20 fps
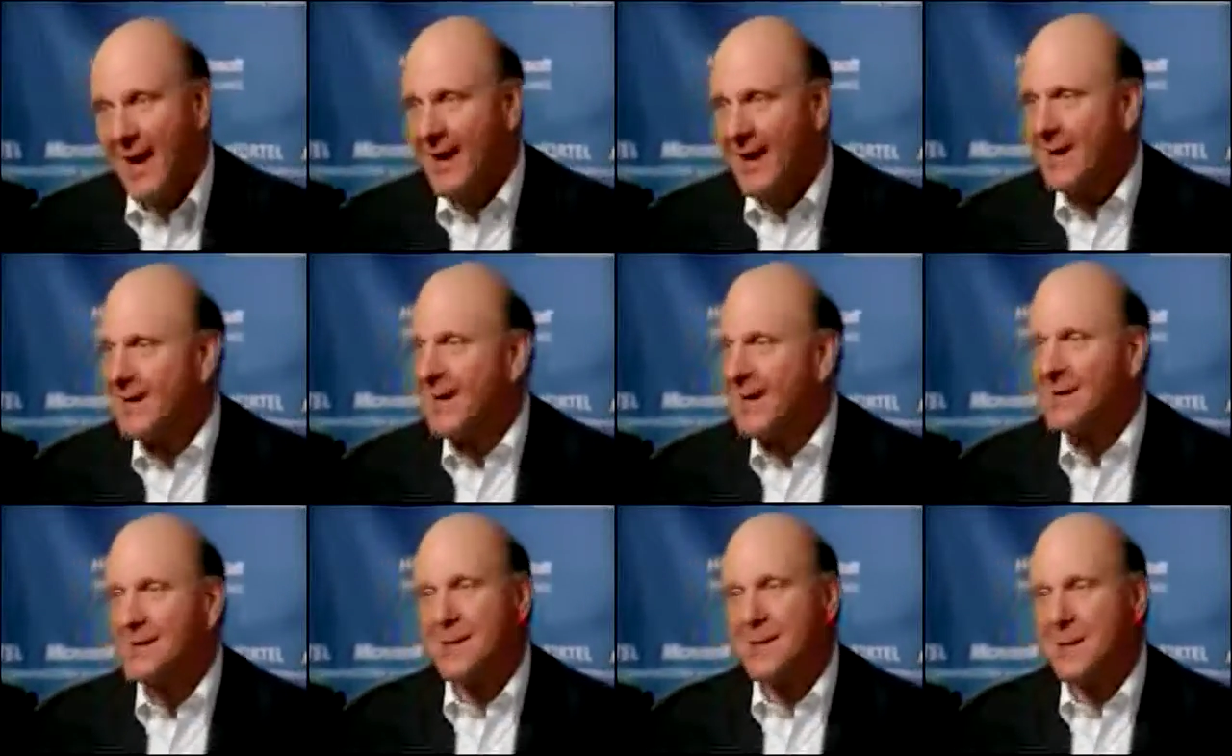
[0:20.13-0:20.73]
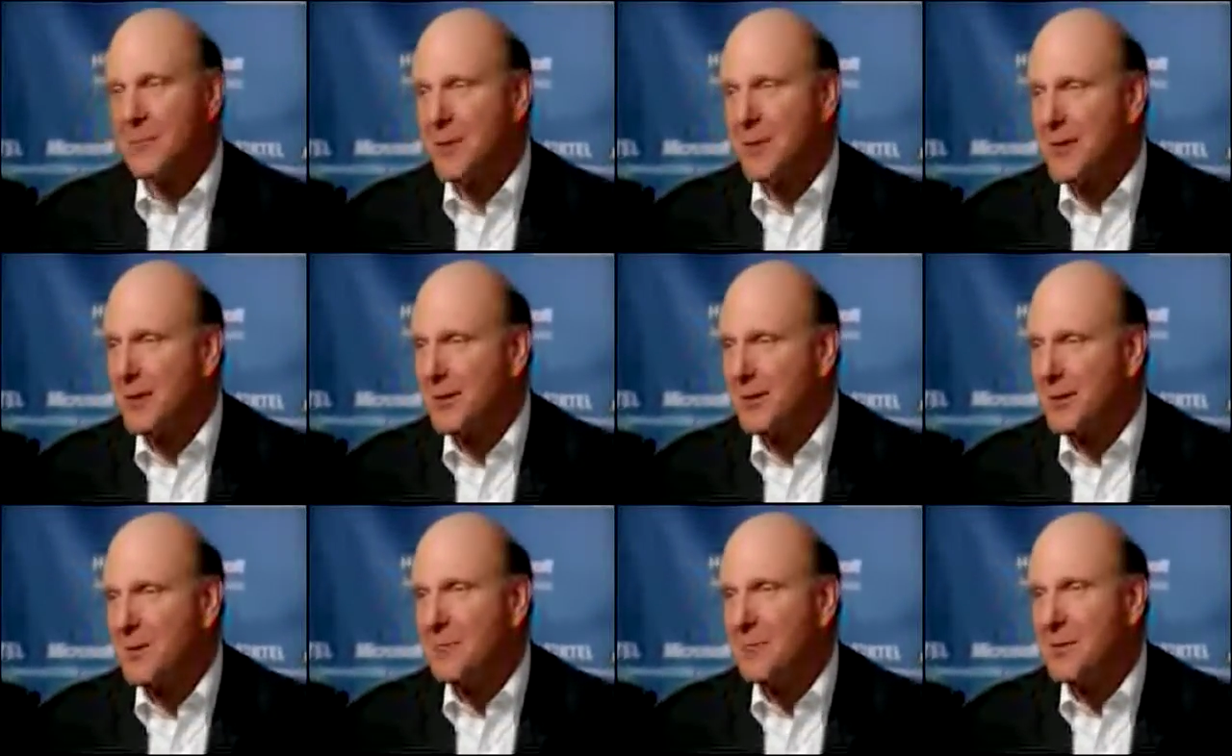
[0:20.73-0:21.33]
and it doesn't
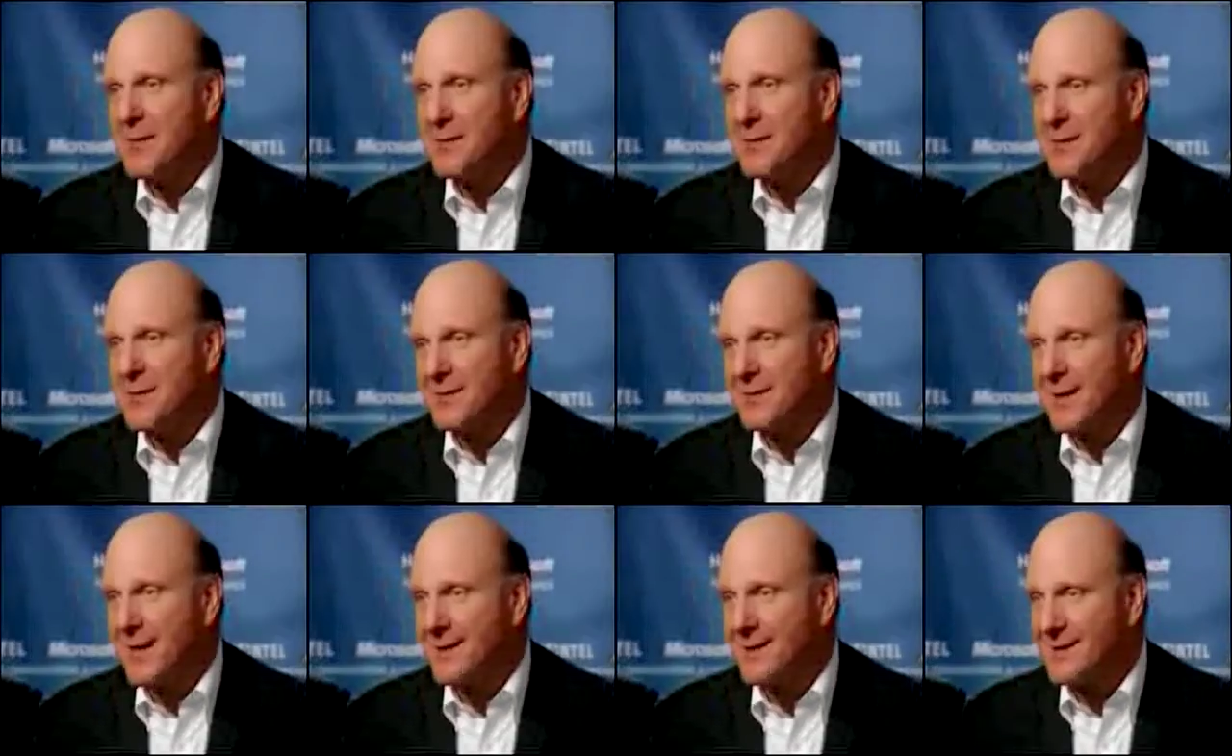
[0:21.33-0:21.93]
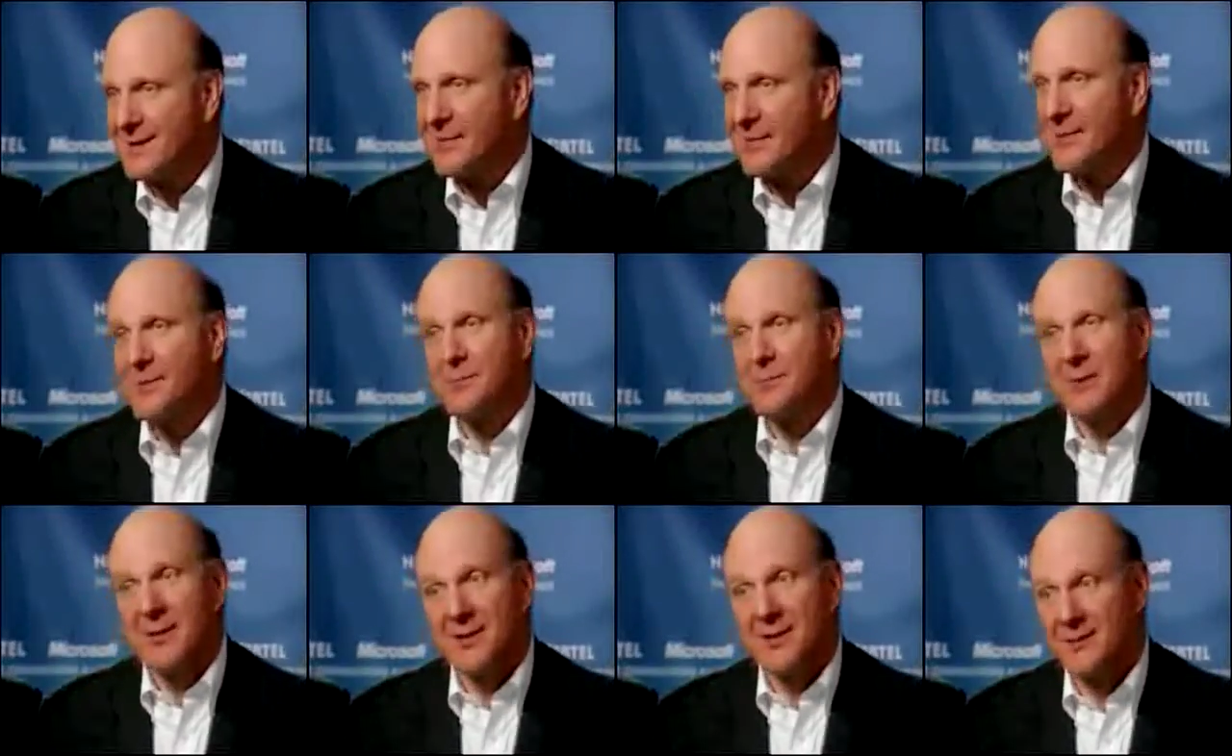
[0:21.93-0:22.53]
appeal to business
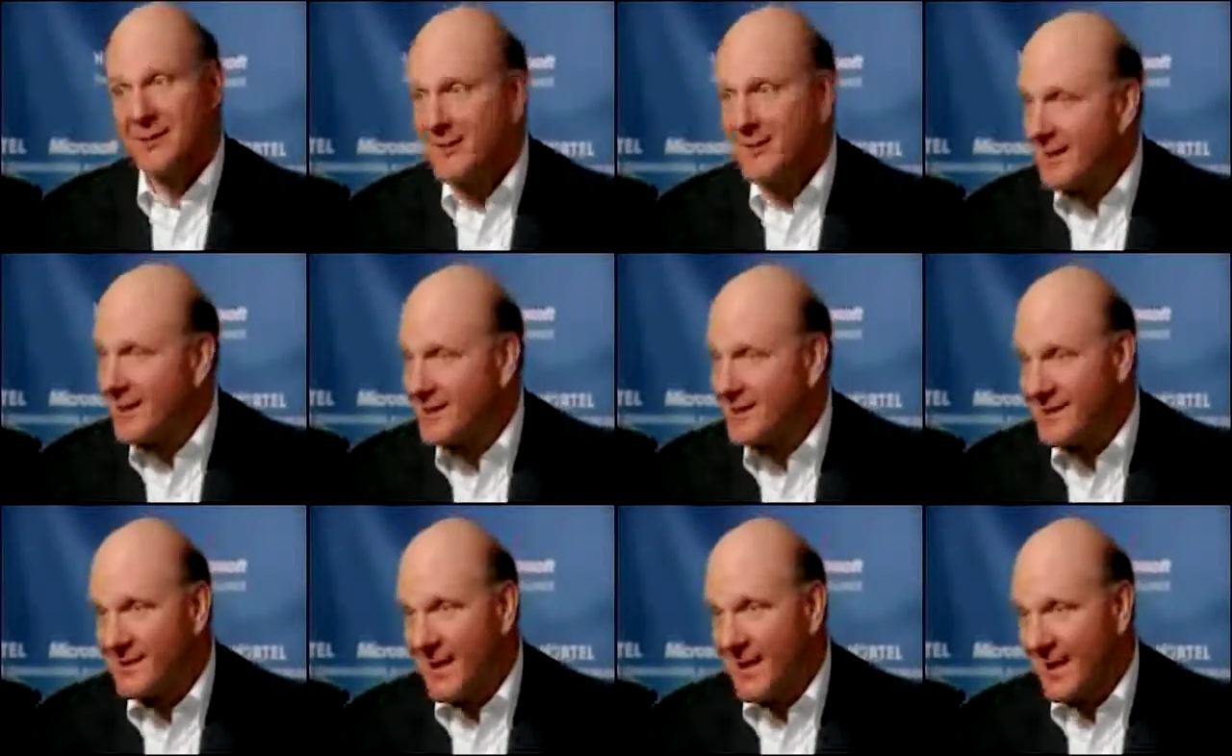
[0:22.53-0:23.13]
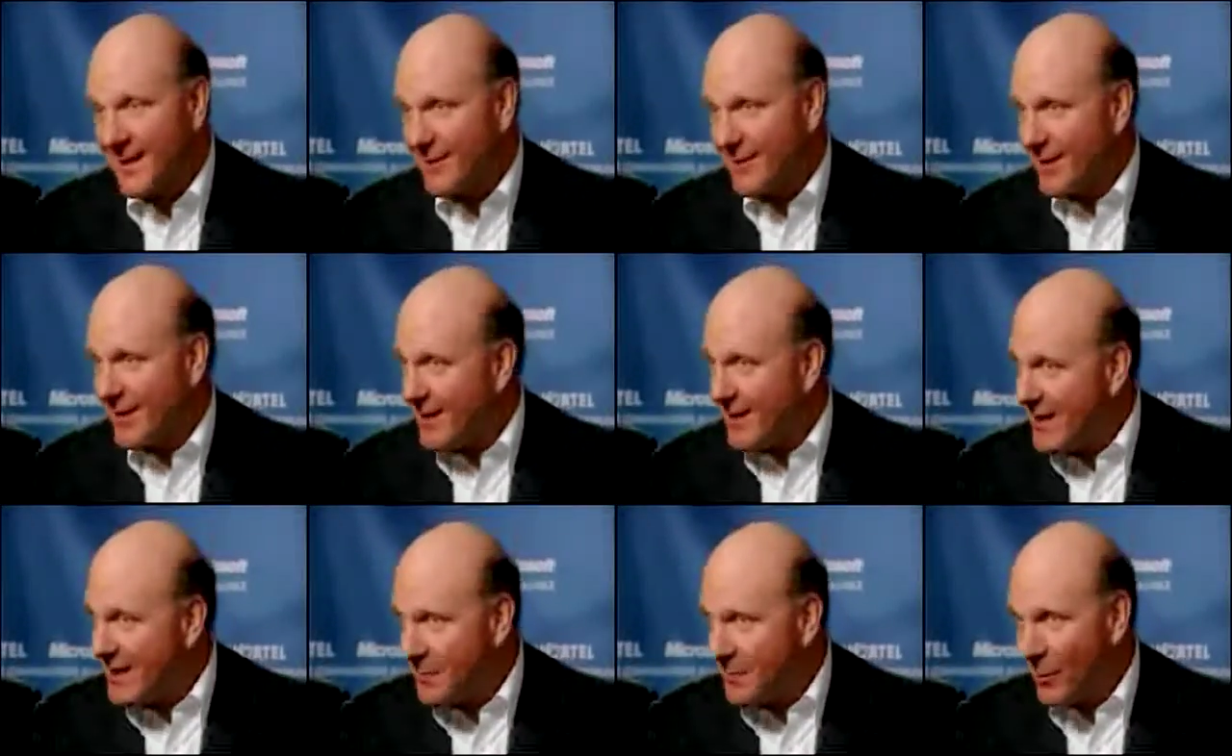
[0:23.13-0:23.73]
customers because it doesn't have
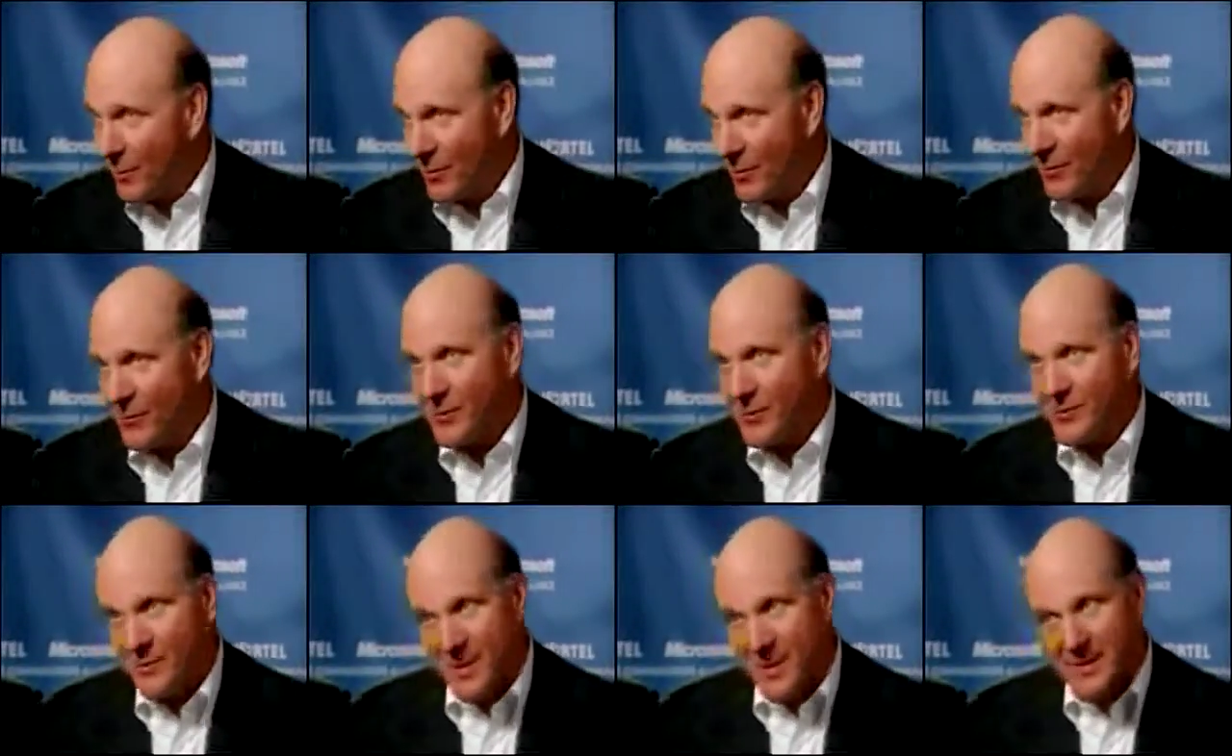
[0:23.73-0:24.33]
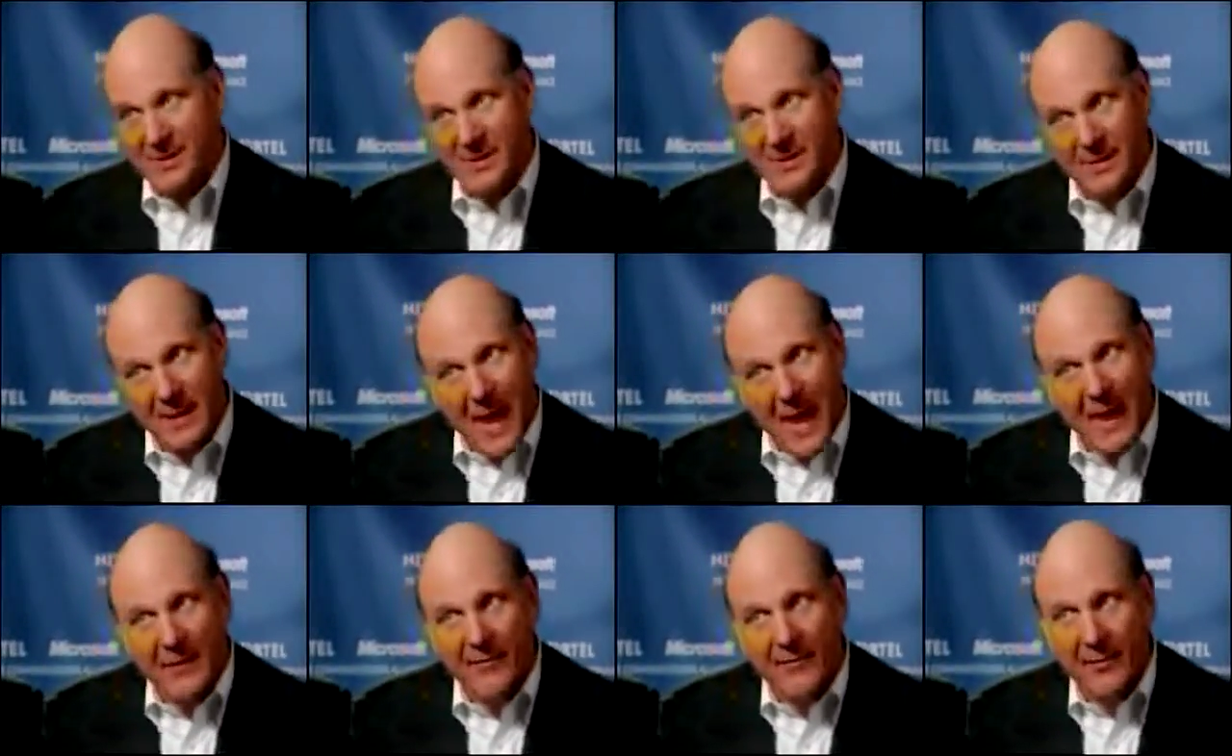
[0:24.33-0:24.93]
a keyboard, which makes it
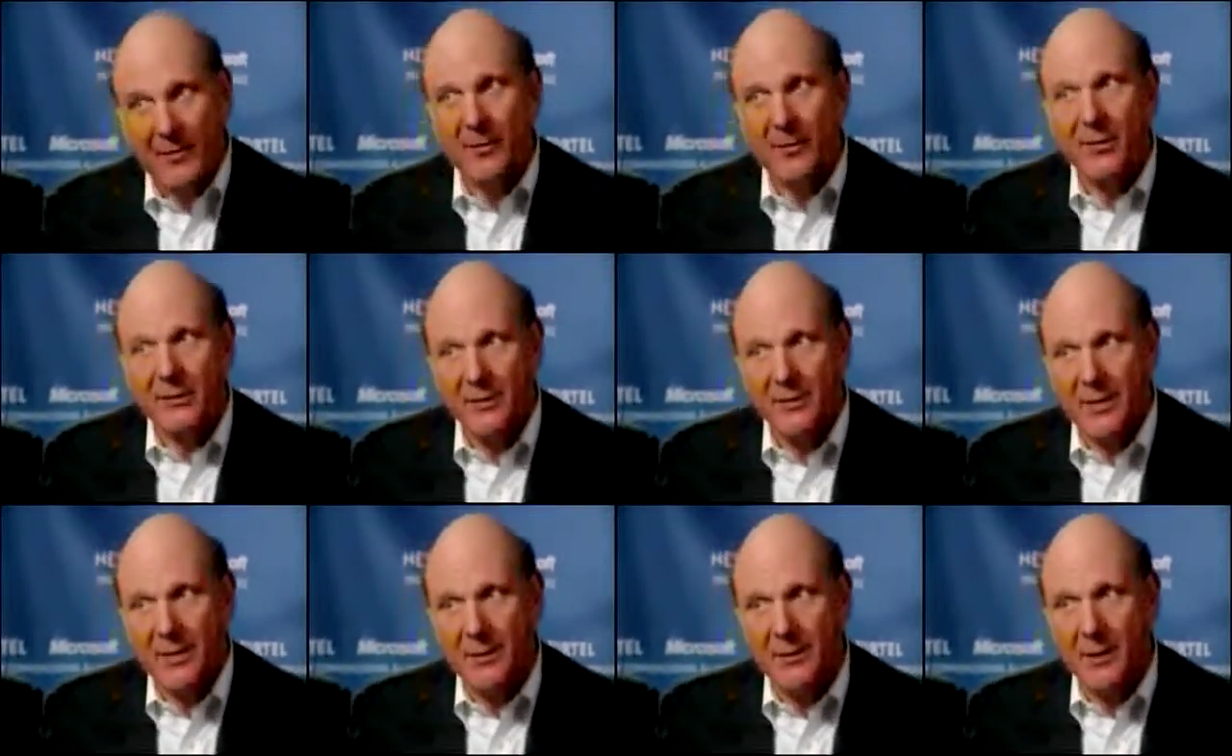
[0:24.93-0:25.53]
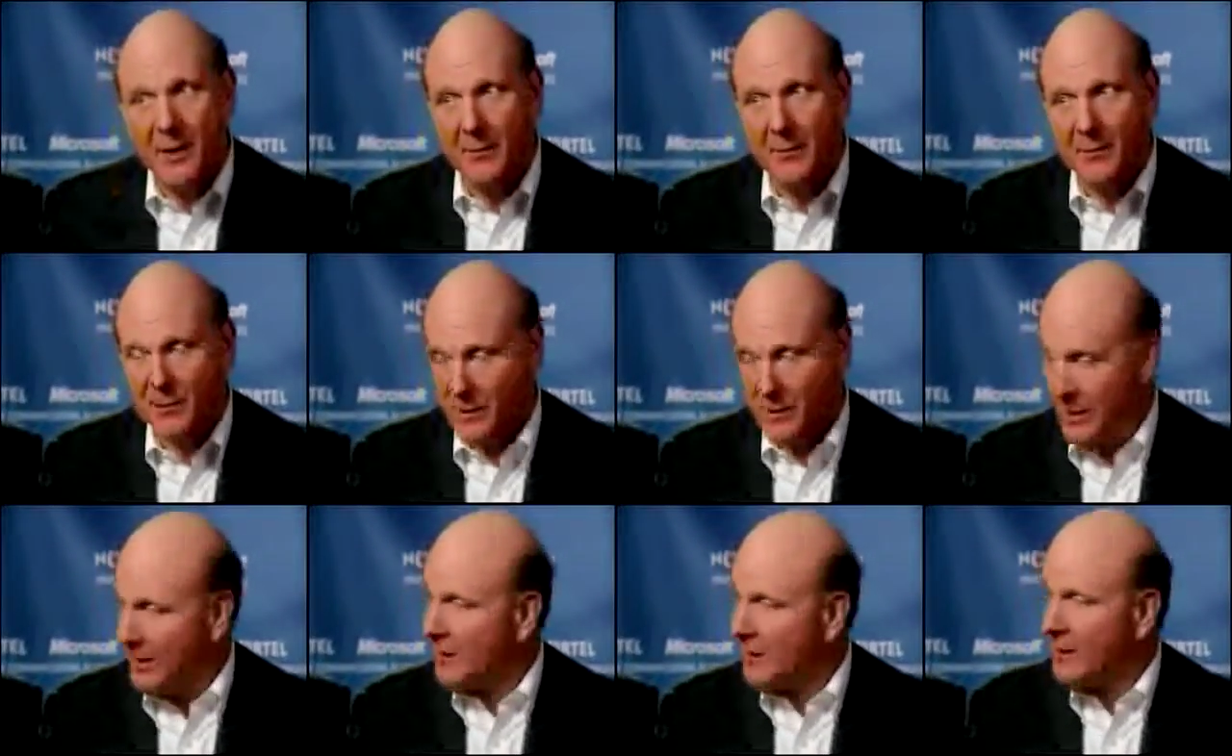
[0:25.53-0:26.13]
not a very good email
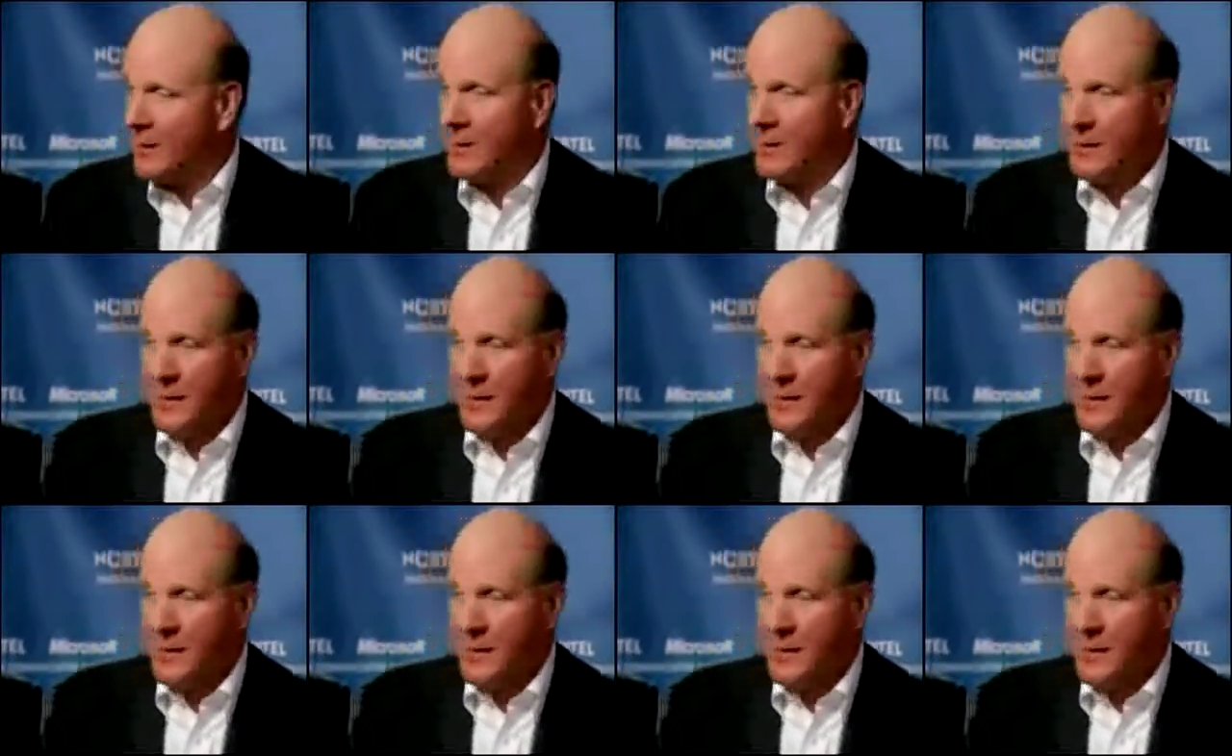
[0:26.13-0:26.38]
machine.